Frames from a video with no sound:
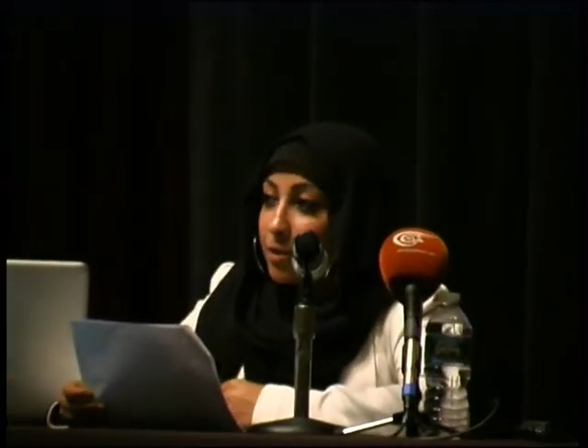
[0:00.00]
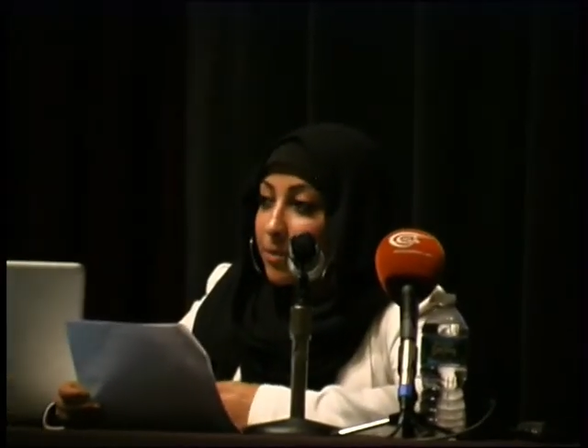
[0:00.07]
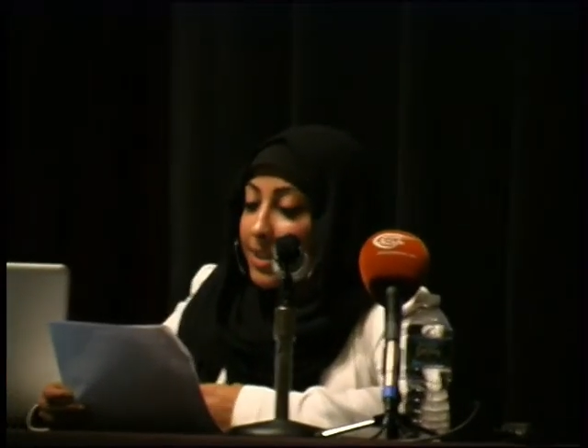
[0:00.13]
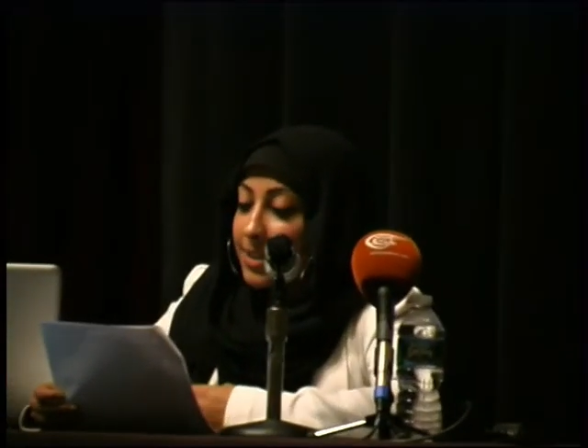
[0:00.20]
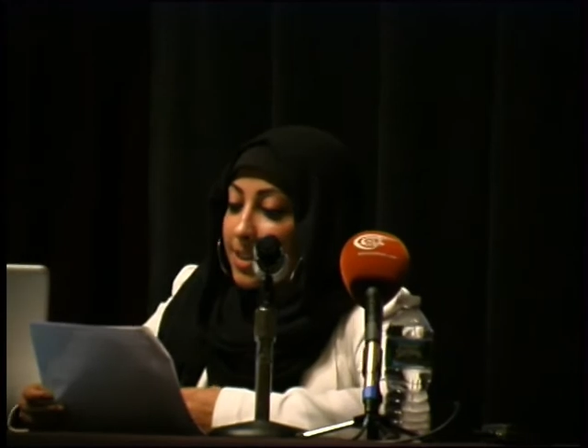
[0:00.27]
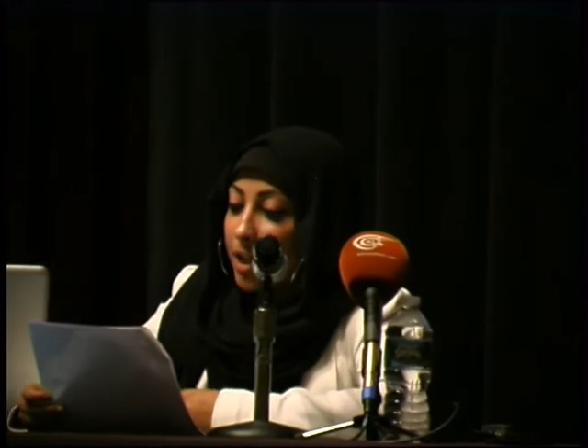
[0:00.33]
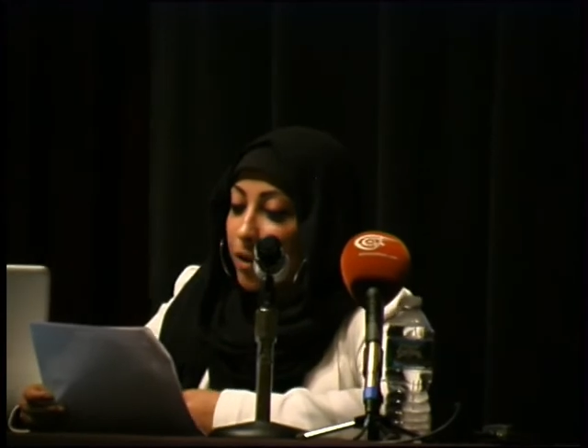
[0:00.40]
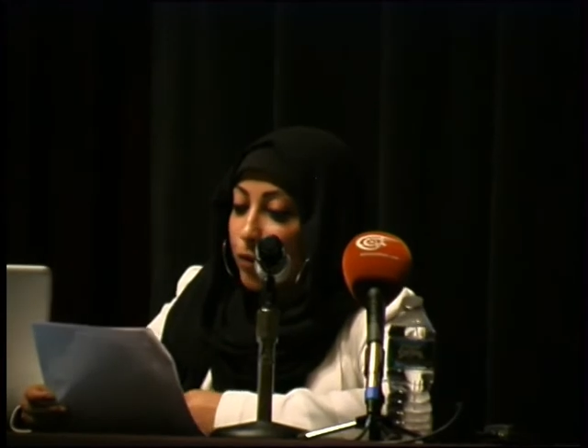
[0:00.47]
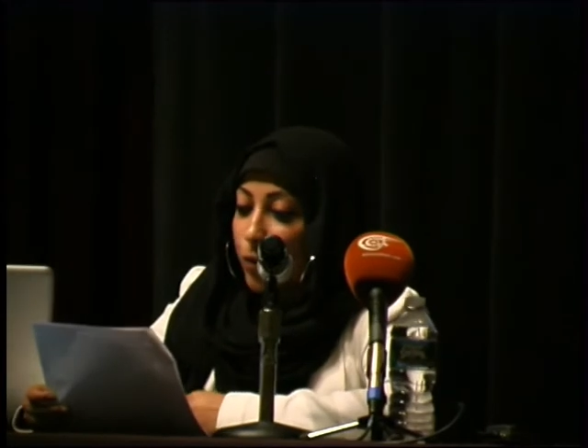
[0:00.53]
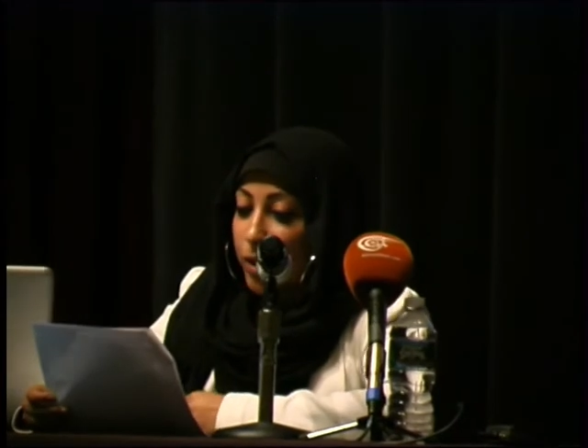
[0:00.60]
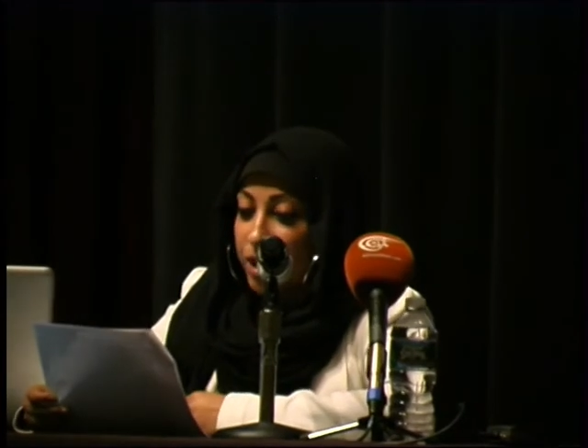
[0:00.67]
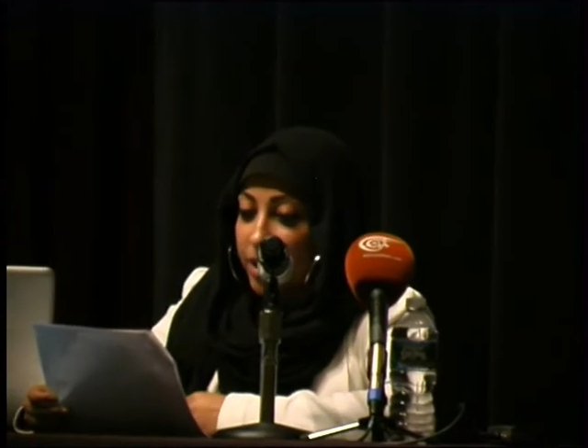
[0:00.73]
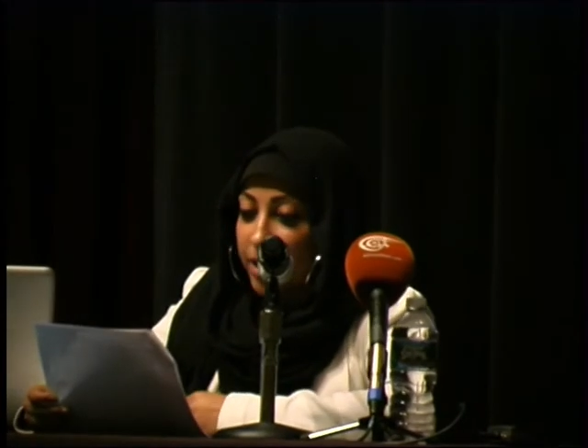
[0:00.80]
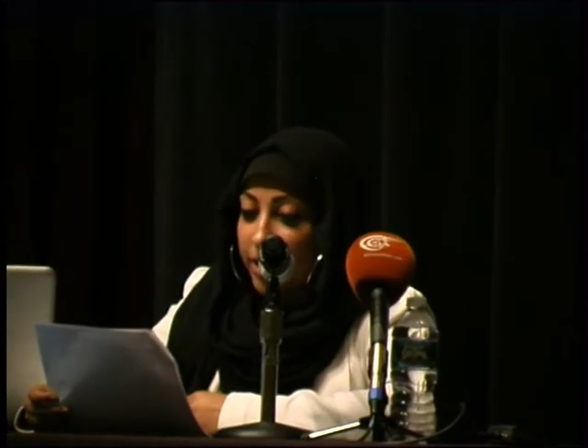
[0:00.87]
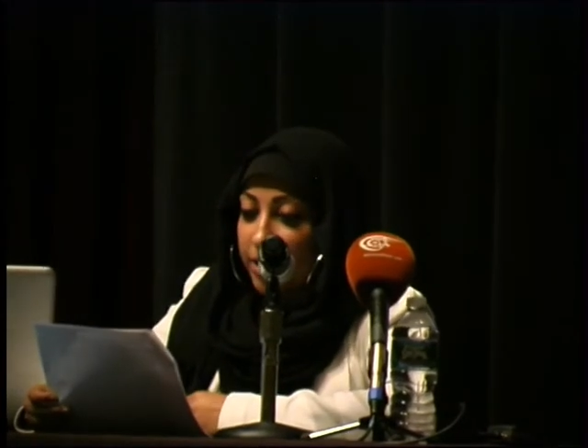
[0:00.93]
myself
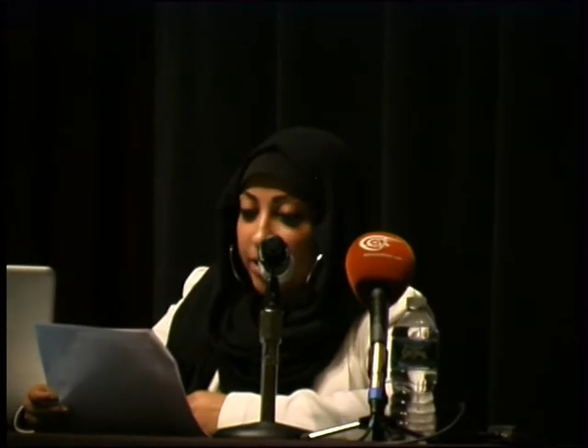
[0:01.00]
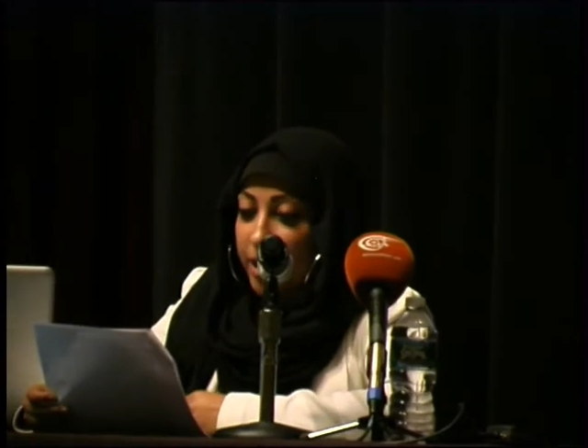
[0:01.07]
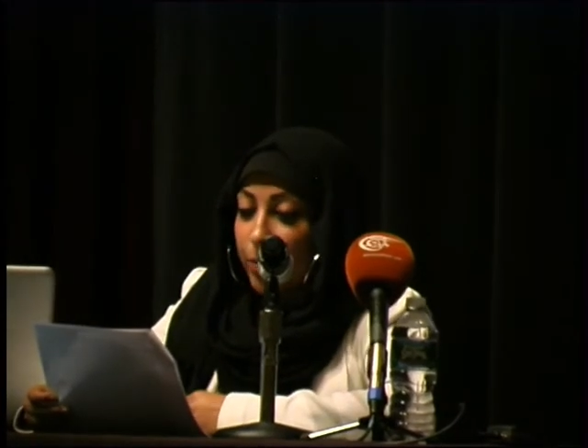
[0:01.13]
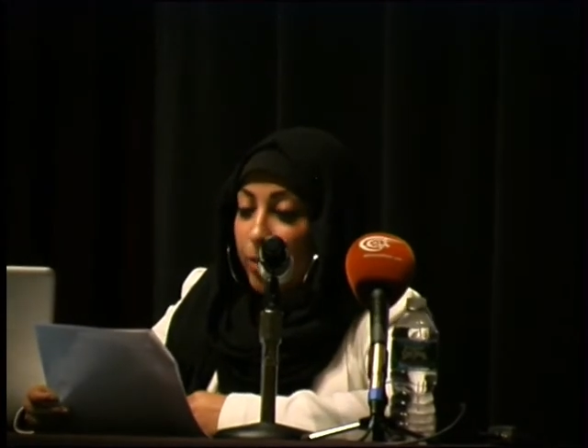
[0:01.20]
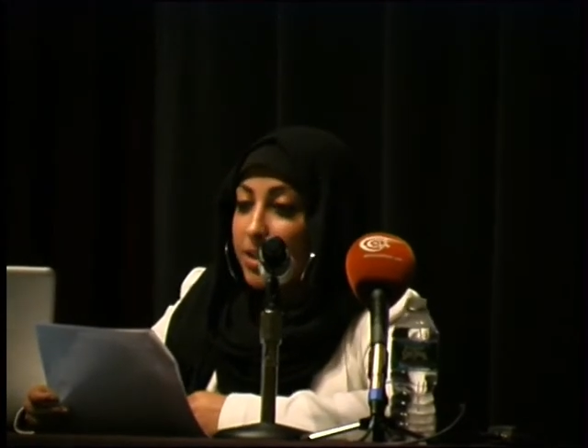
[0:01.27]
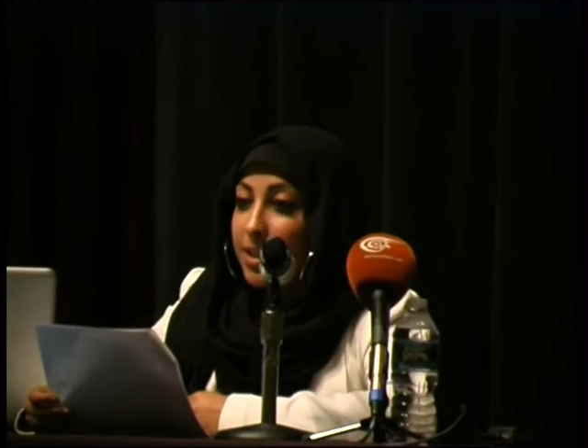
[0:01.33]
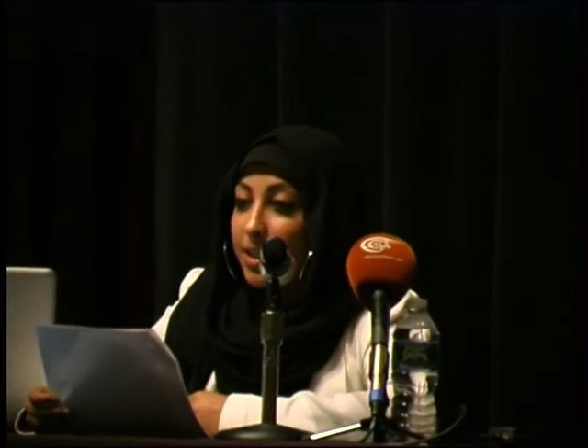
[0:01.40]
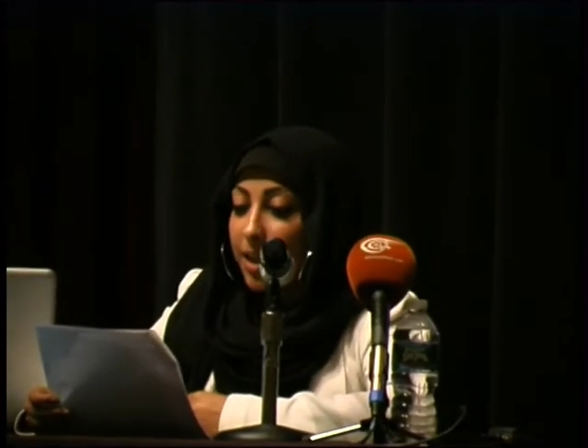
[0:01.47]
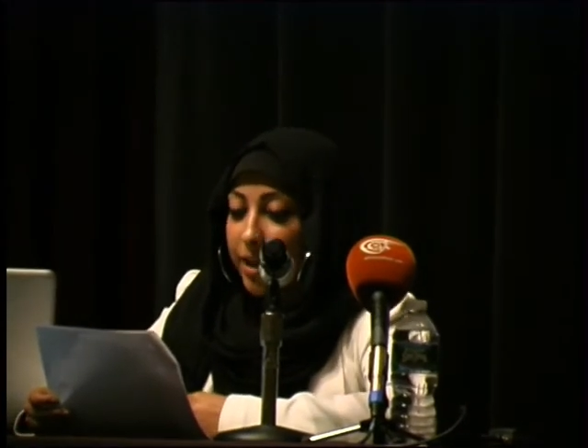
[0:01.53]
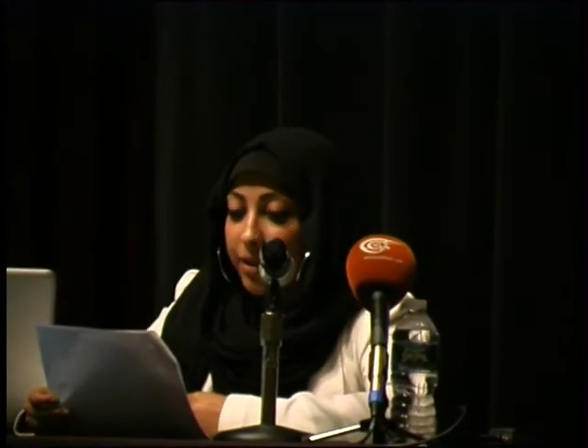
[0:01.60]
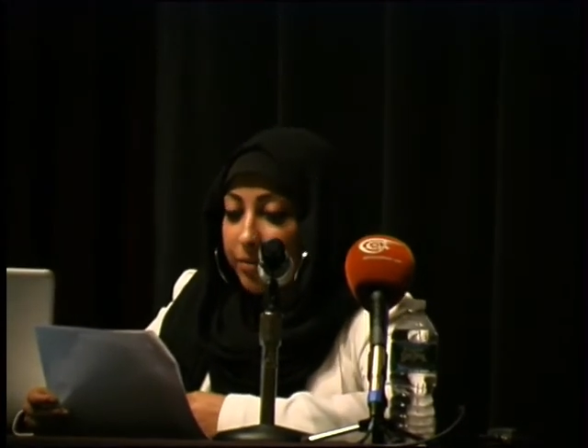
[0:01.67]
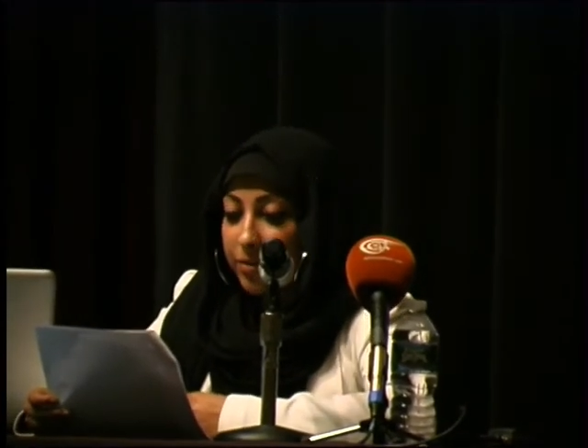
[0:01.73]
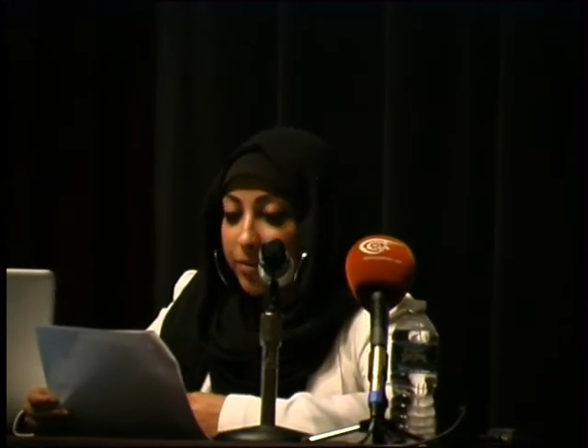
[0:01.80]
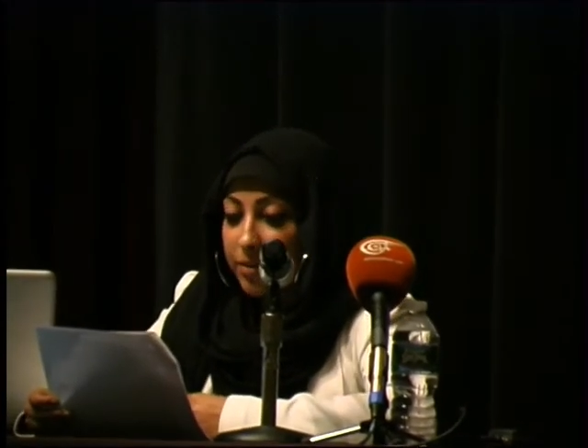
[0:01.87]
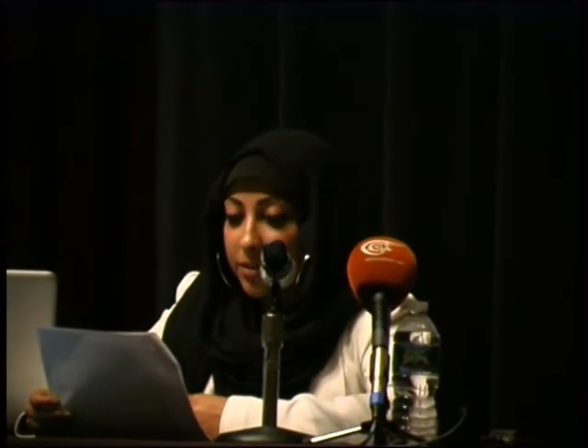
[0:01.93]
wishing he was
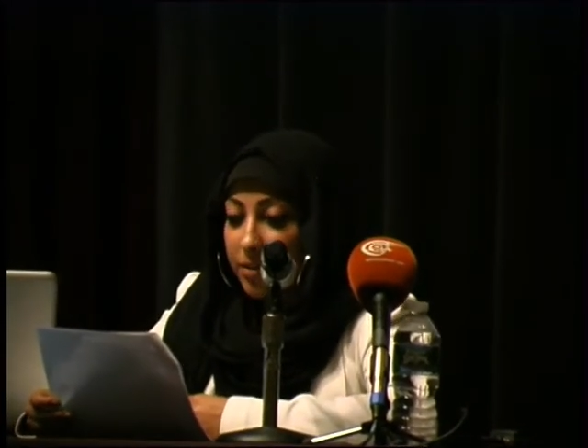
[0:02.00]
alive.